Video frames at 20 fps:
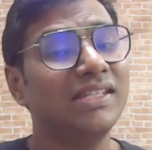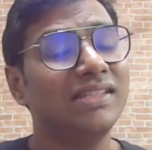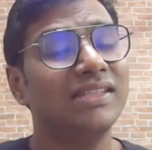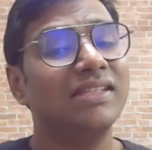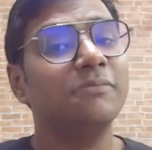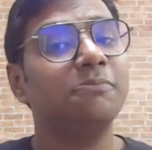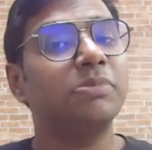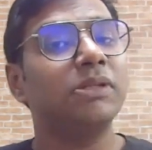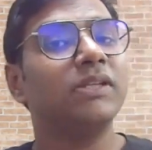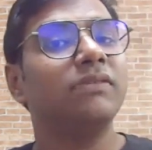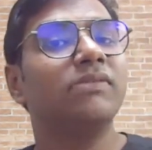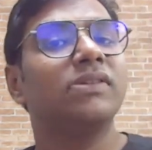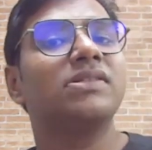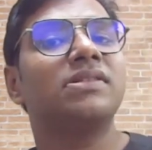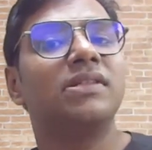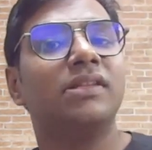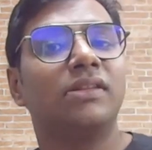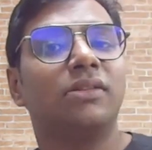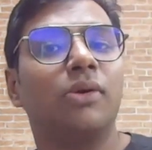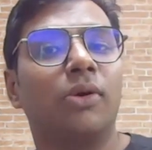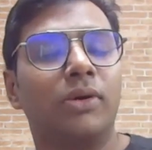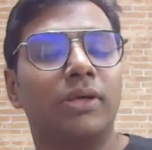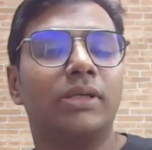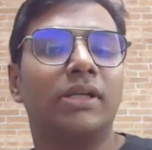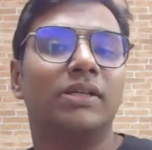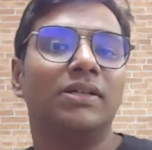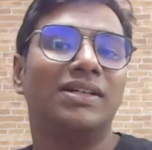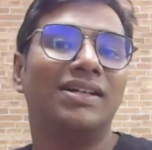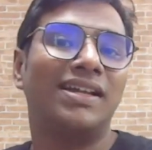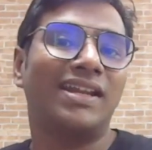in the previously
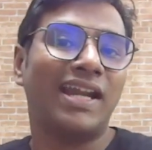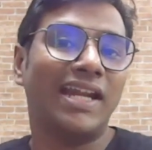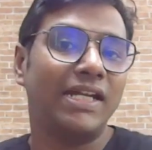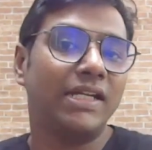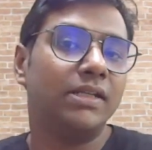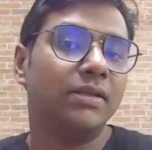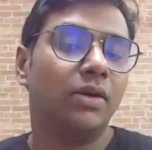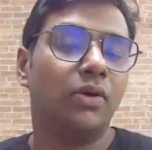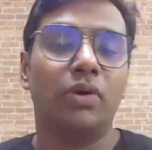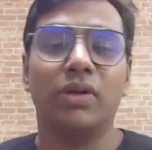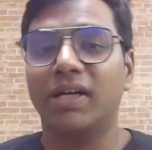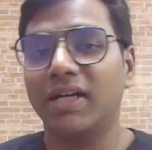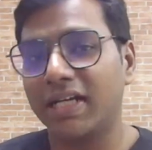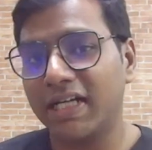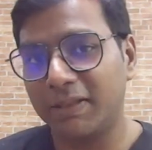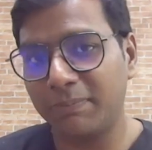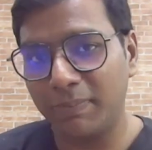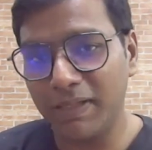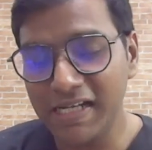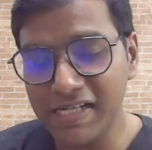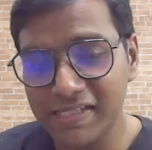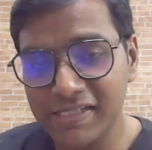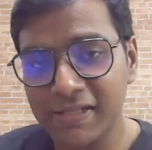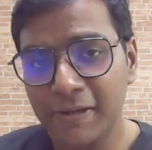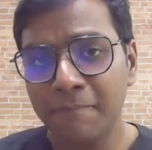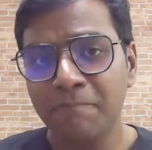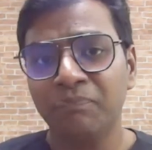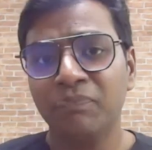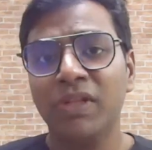thought right or correct place.